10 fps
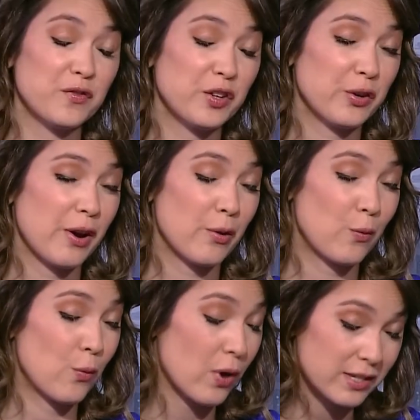figure out
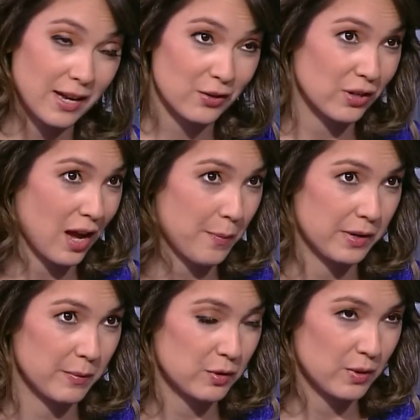what's actually
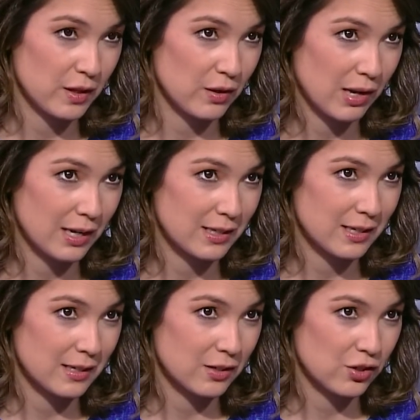happening between the United
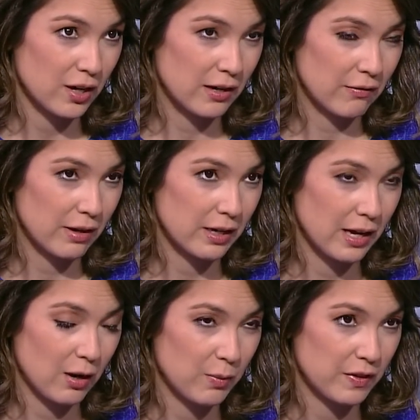States and China right
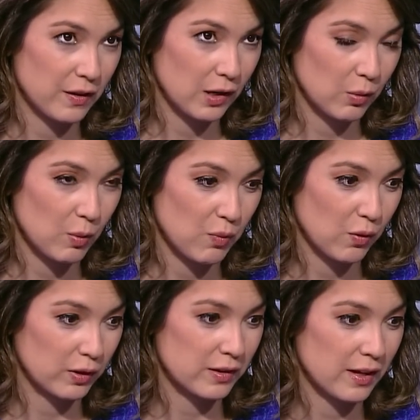now, but there are reports